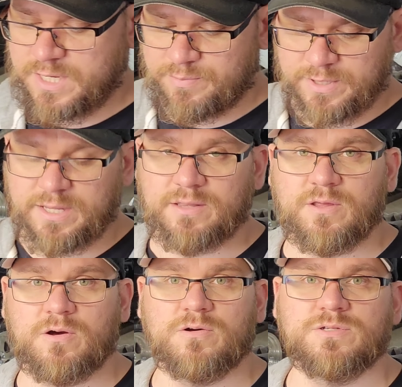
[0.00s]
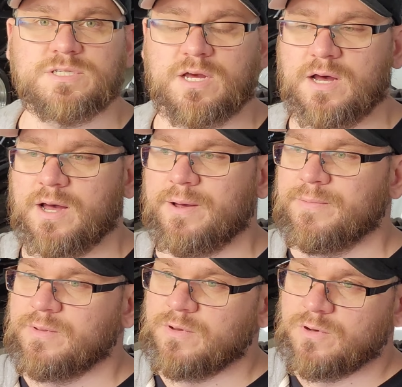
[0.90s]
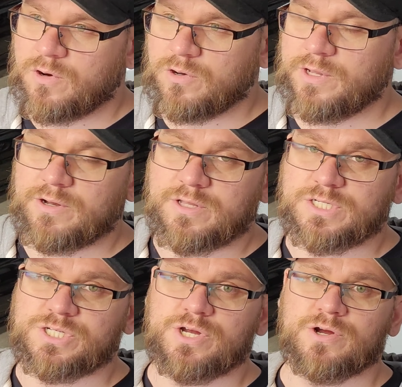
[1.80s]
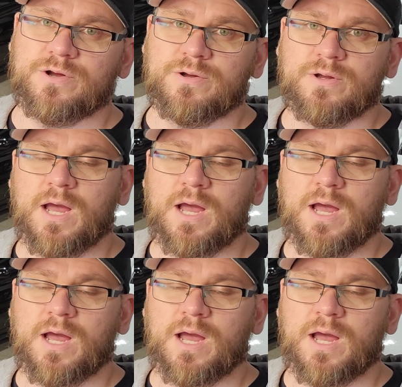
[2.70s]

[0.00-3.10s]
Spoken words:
was able to get those earlier this year.